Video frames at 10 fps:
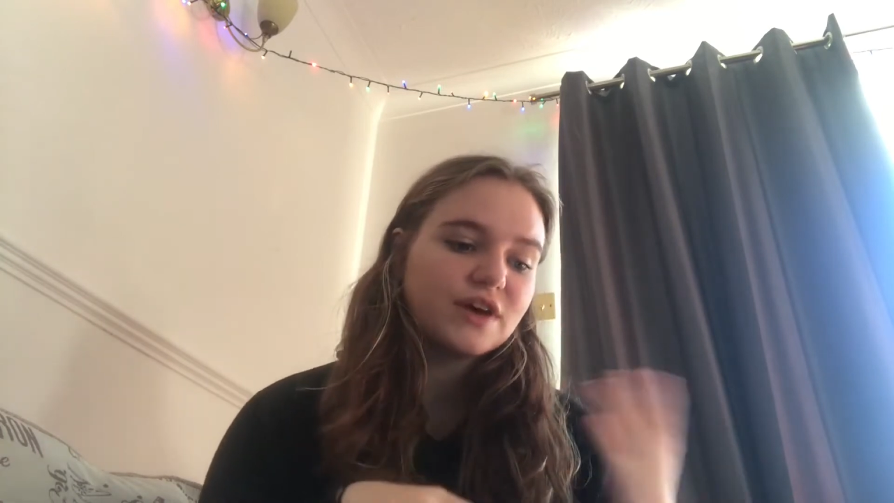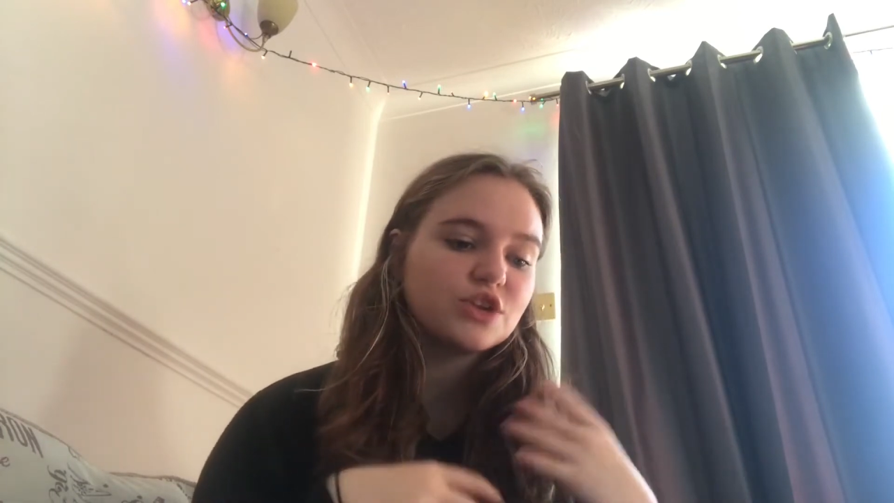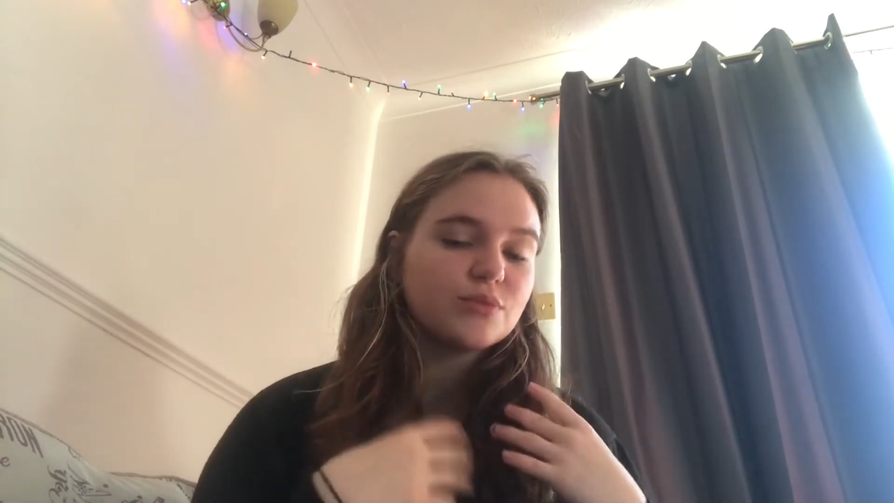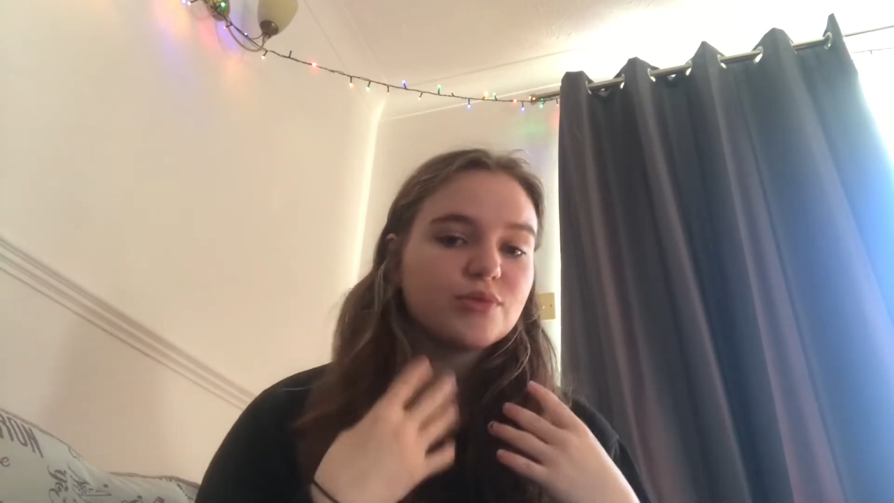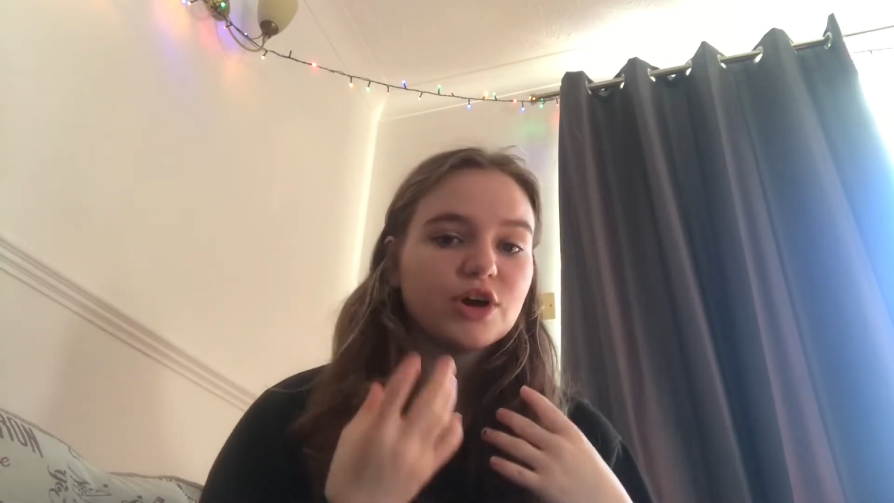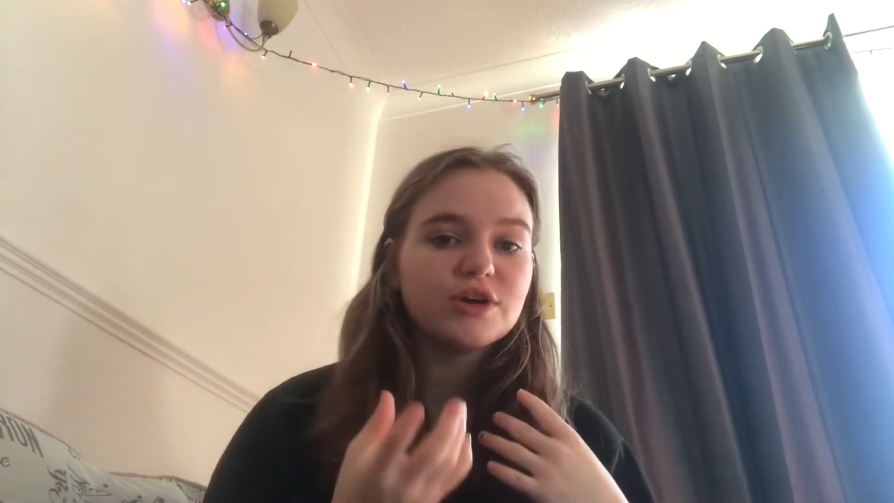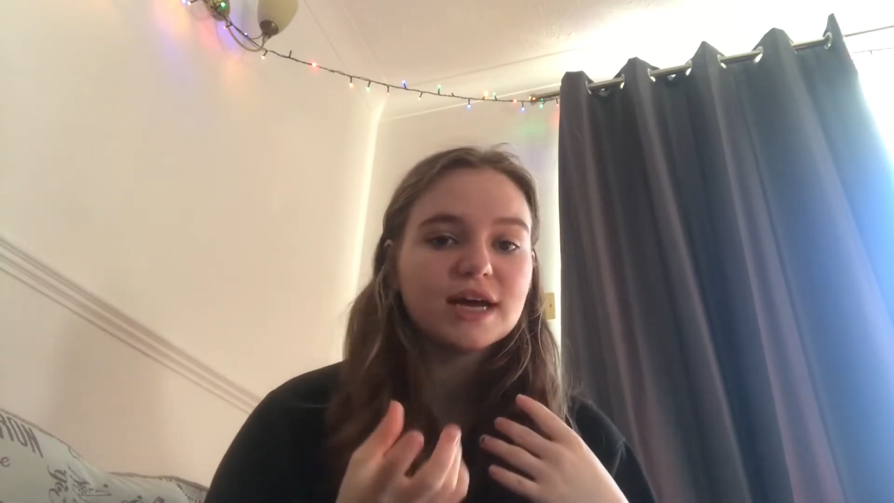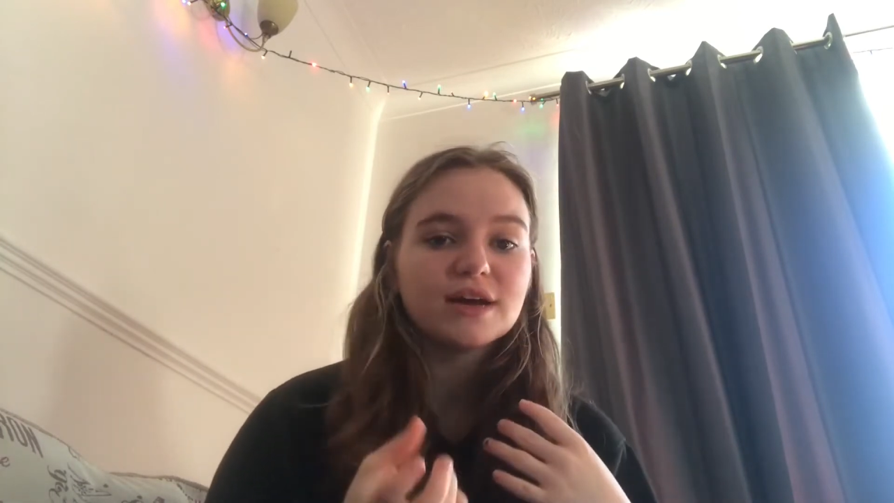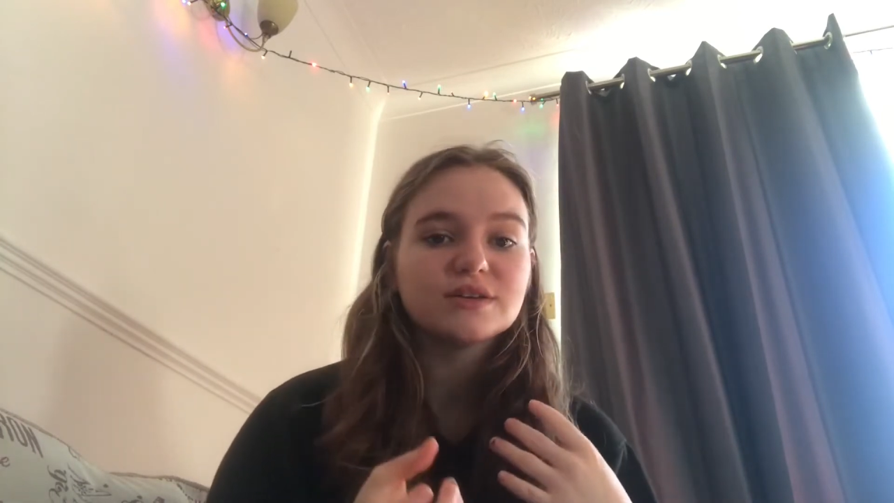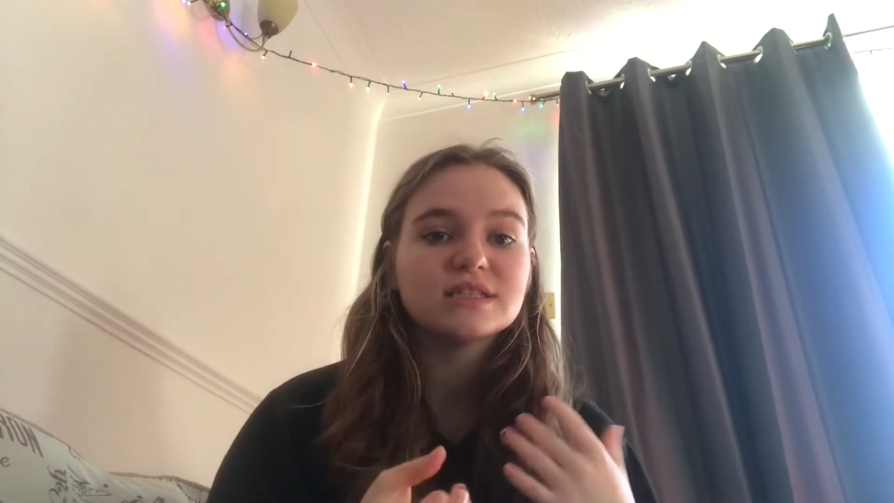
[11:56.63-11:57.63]
and your
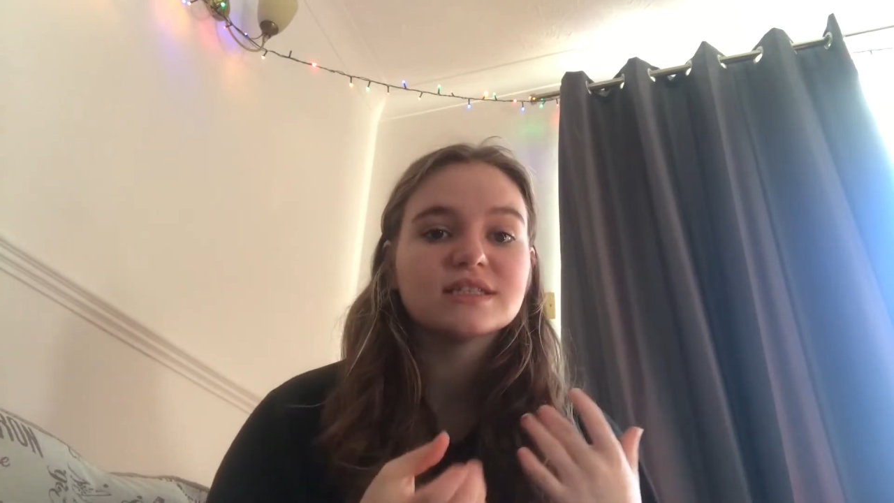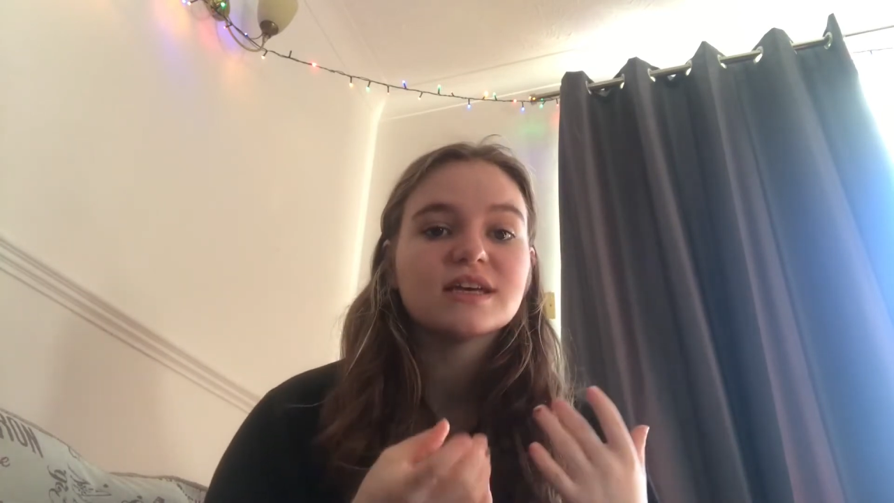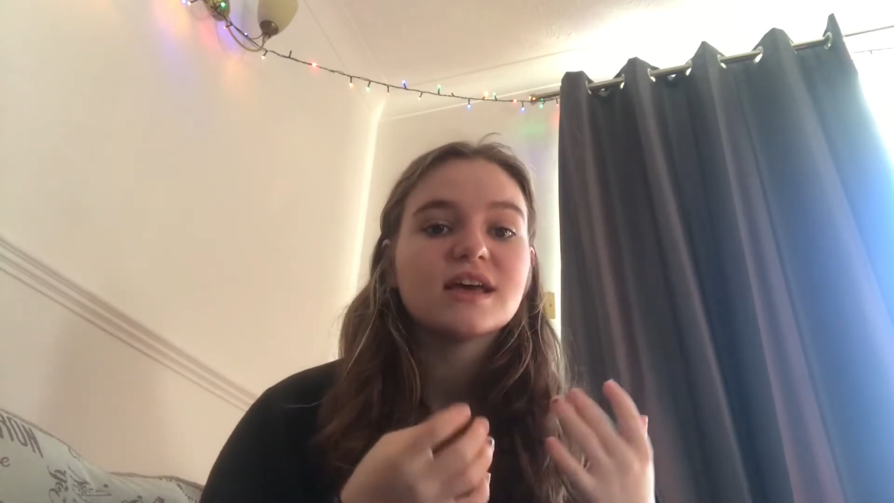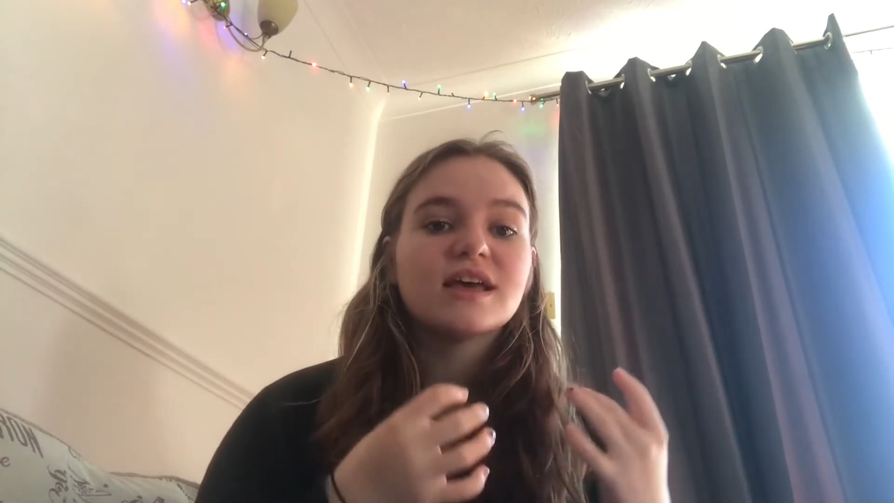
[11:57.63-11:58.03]
pronouns.